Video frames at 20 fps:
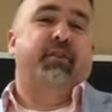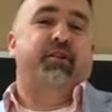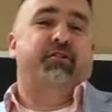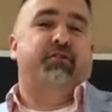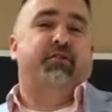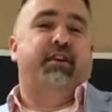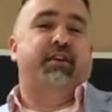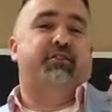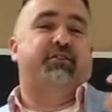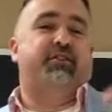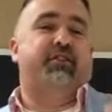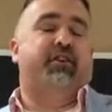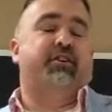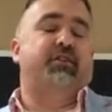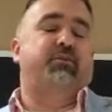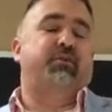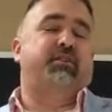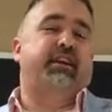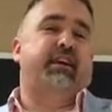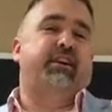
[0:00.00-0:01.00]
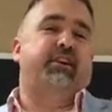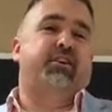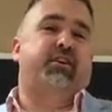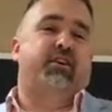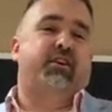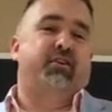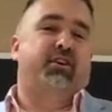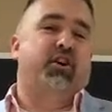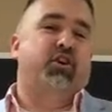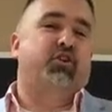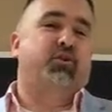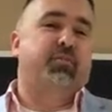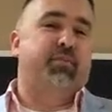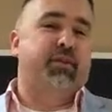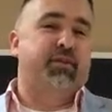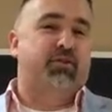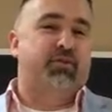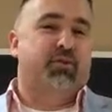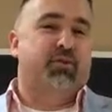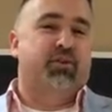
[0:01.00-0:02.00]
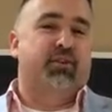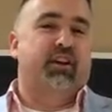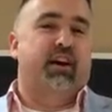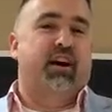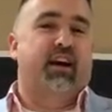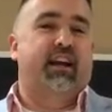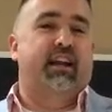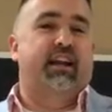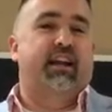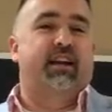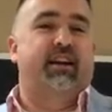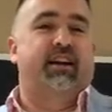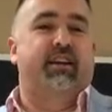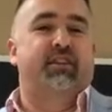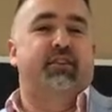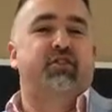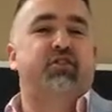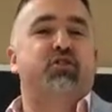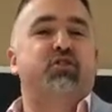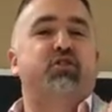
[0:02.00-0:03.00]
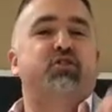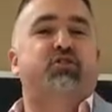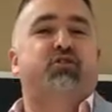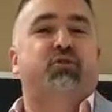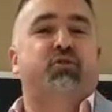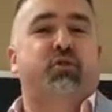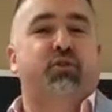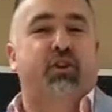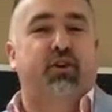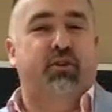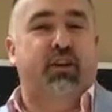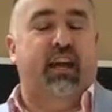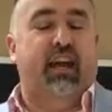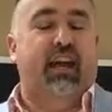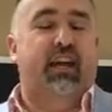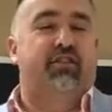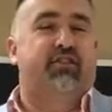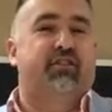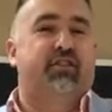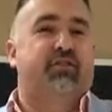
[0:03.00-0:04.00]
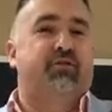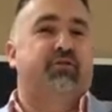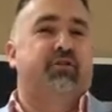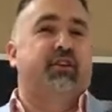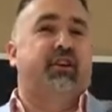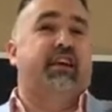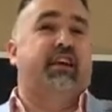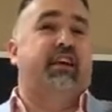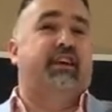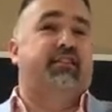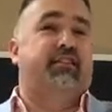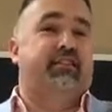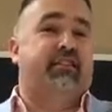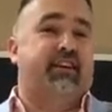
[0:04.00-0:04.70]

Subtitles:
So they started what they called open door night at a neutral location for kids